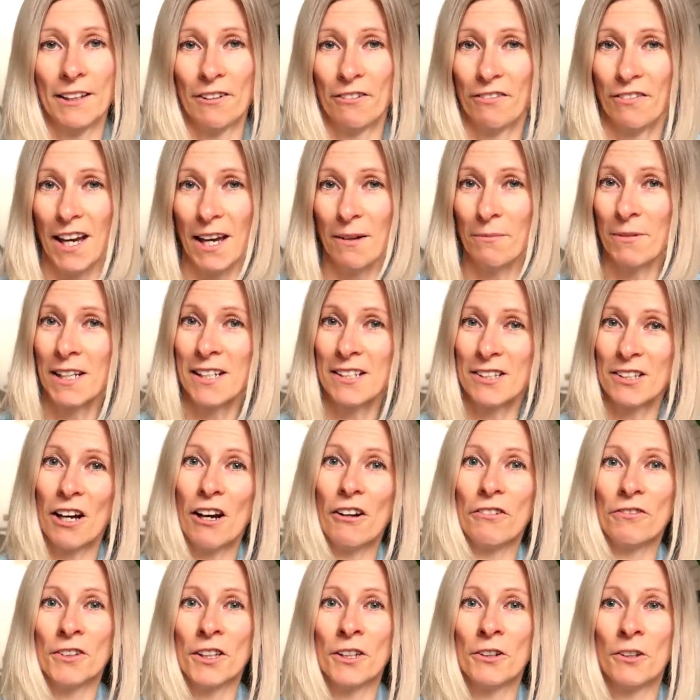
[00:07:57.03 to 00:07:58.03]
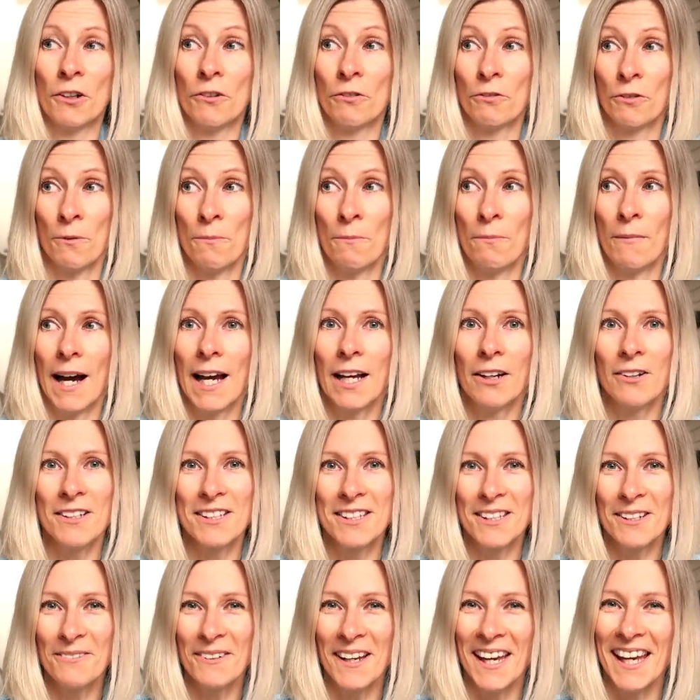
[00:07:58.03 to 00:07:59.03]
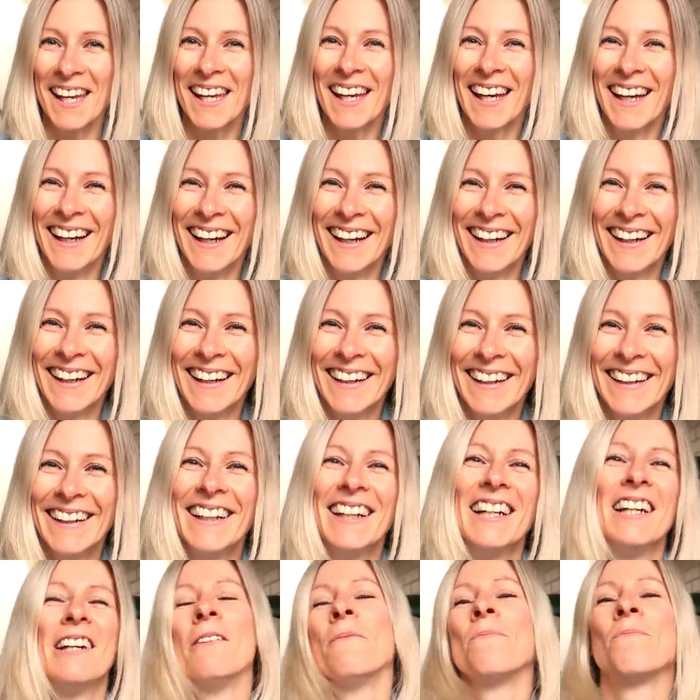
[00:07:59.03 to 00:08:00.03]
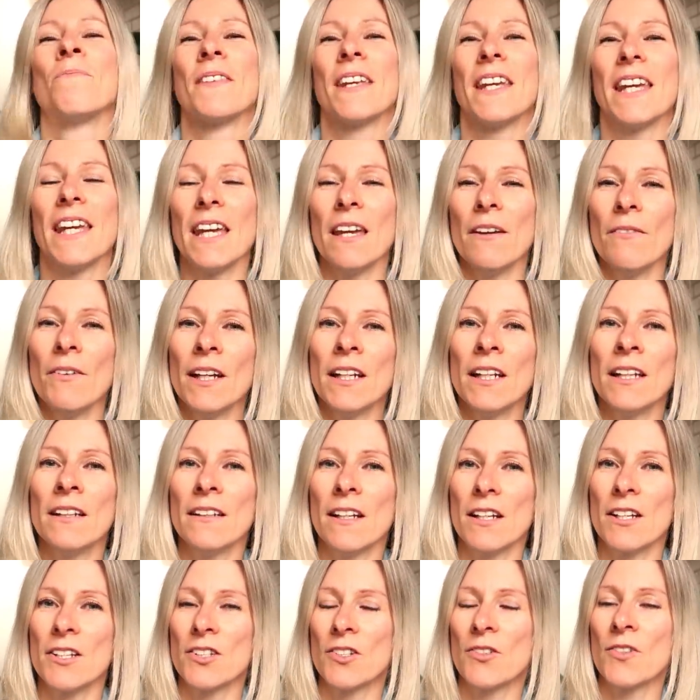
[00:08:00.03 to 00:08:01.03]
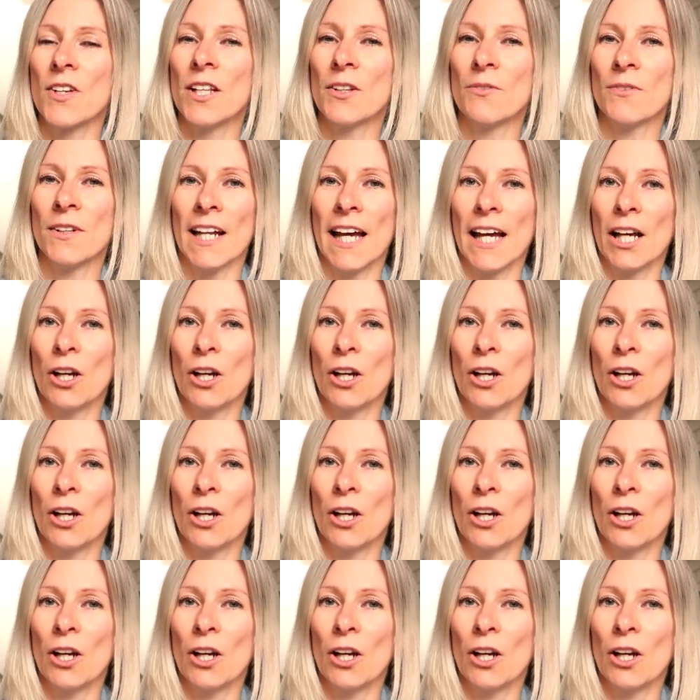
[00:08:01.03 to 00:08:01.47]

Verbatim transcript: the fabric softener from miles away. Even in the street, when